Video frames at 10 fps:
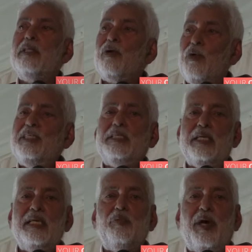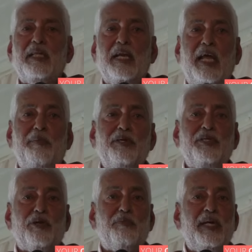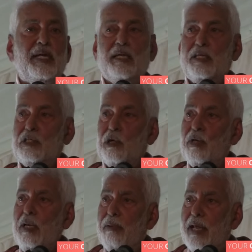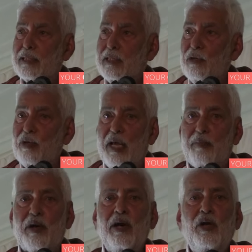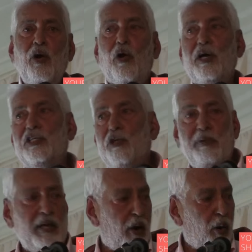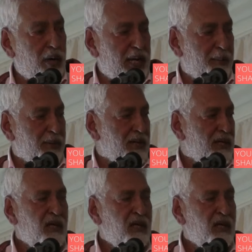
The question is whether Labour should be Tony Blair's new Labour or it should be old Labour.